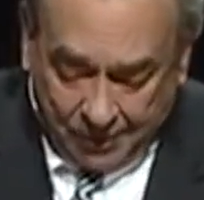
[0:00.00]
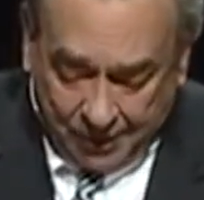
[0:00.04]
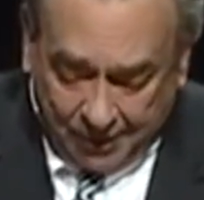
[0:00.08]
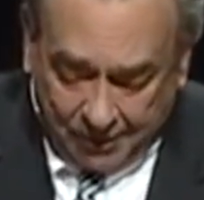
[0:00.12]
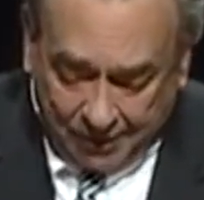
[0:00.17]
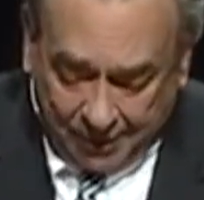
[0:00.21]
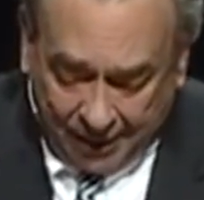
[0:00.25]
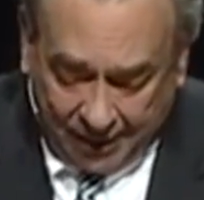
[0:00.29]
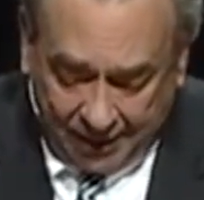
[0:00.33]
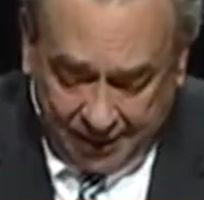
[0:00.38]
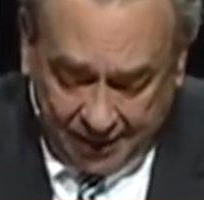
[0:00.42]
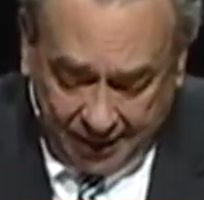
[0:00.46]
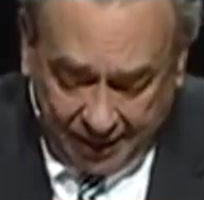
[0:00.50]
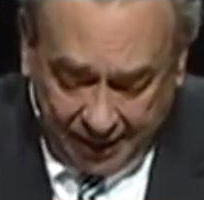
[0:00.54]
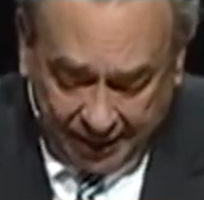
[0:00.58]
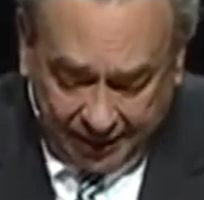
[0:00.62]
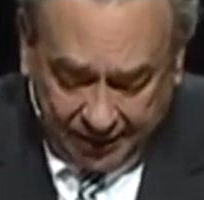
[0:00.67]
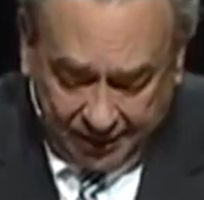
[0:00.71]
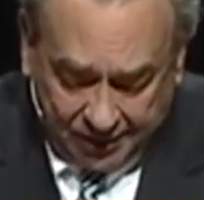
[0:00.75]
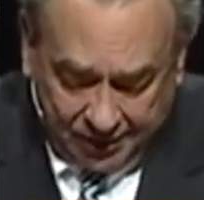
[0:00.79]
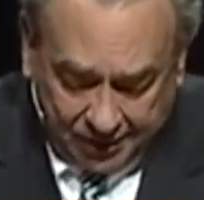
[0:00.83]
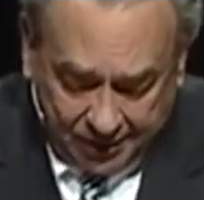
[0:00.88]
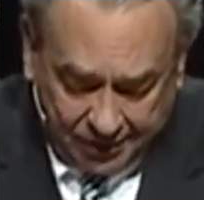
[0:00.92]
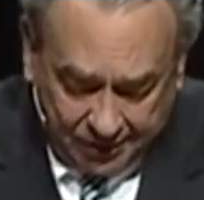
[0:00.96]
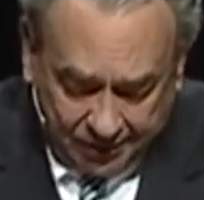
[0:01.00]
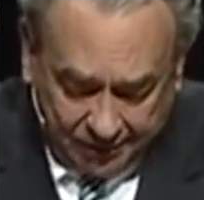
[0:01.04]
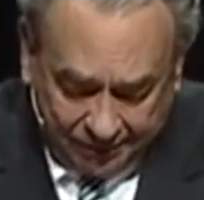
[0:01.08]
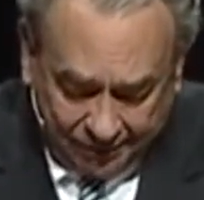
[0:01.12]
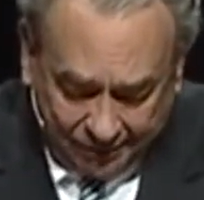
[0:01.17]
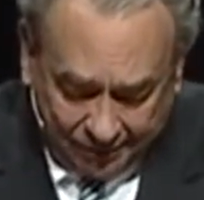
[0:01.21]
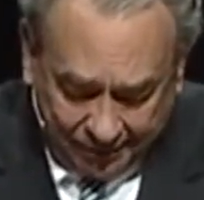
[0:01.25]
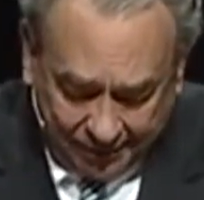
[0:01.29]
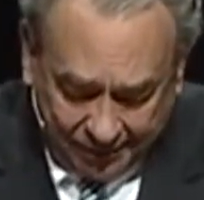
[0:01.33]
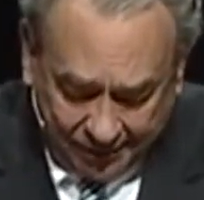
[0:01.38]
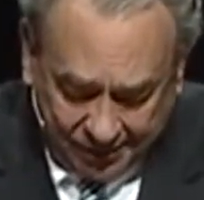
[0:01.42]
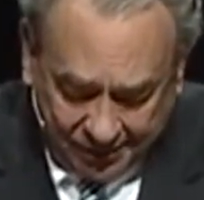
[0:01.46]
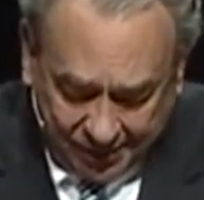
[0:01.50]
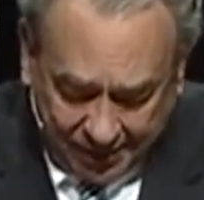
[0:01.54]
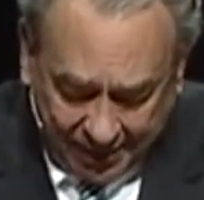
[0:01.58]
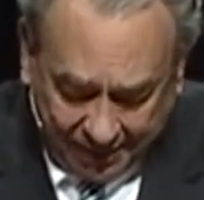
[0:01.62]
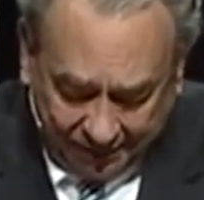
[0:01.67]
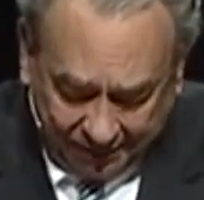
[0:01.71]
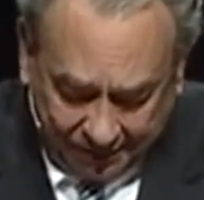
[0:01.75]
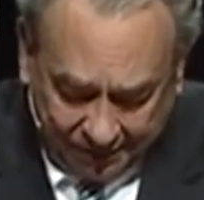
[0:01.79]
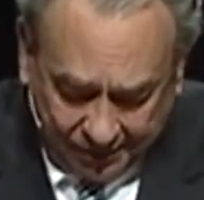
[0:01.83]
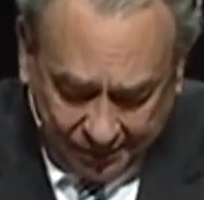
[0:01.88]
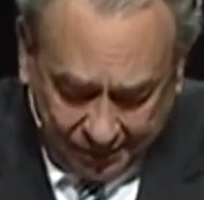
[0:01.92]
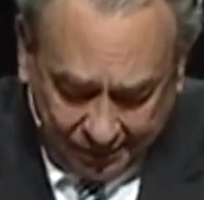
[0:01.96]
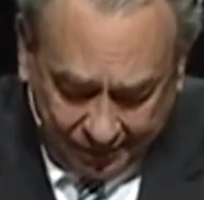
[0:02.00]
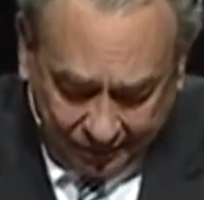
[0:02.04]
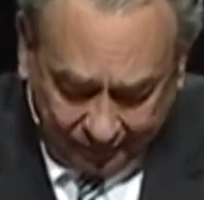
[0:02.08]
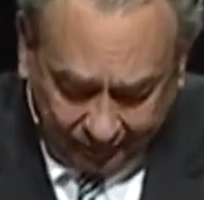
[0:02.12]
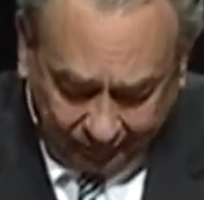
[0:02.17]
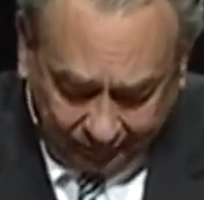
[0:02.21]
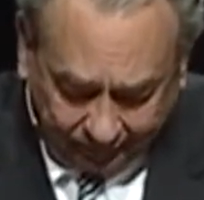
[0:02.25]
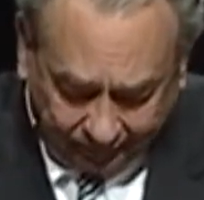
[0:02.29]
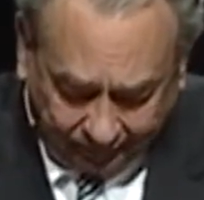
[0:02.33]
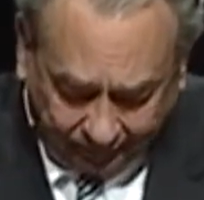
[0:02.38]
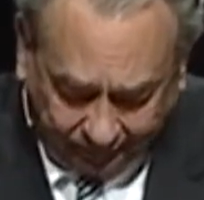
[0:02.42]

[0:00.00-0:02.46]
will be my text for this afternoon.